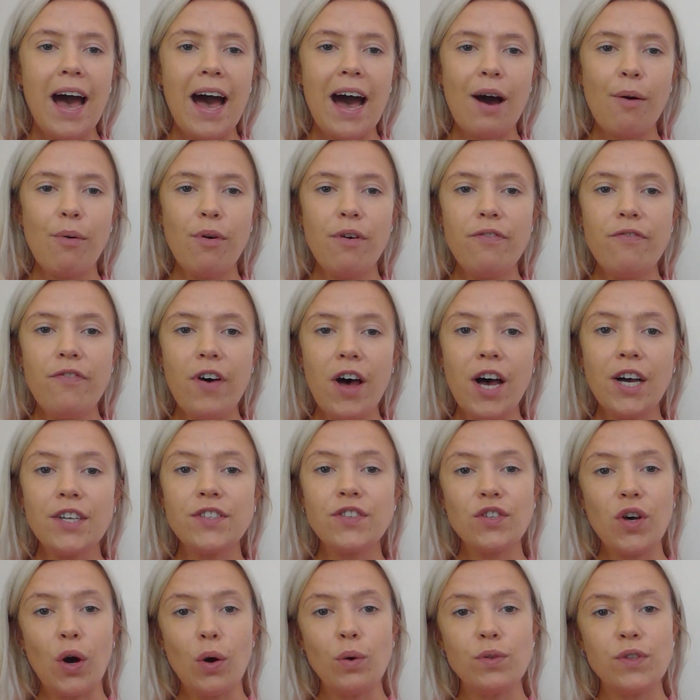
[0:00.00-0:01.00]
Our
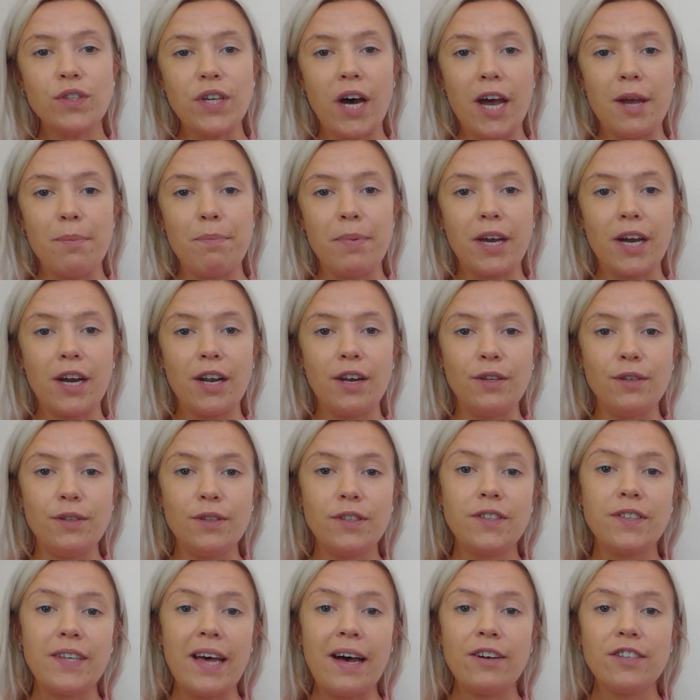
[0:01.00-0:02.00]
first goal type
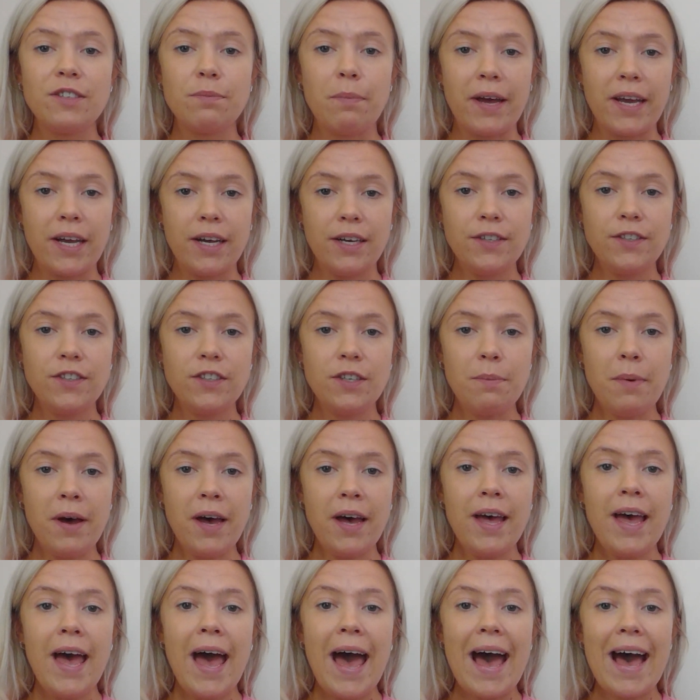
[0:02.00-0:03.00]
includes sales by
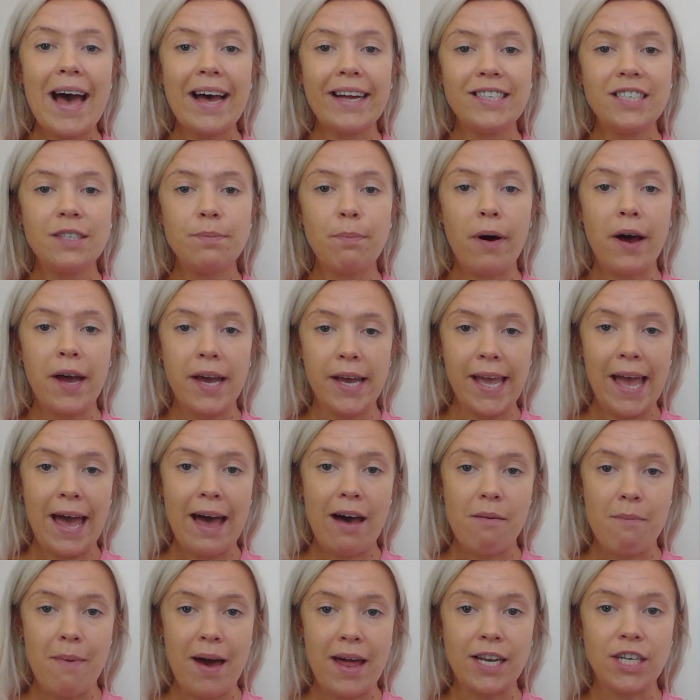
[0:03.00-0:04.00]
customer and by
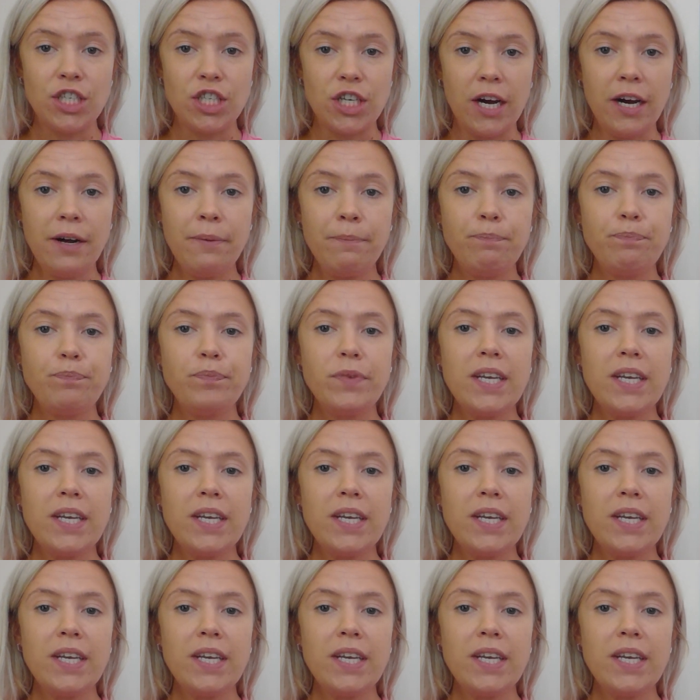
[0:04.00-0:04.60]
account manager.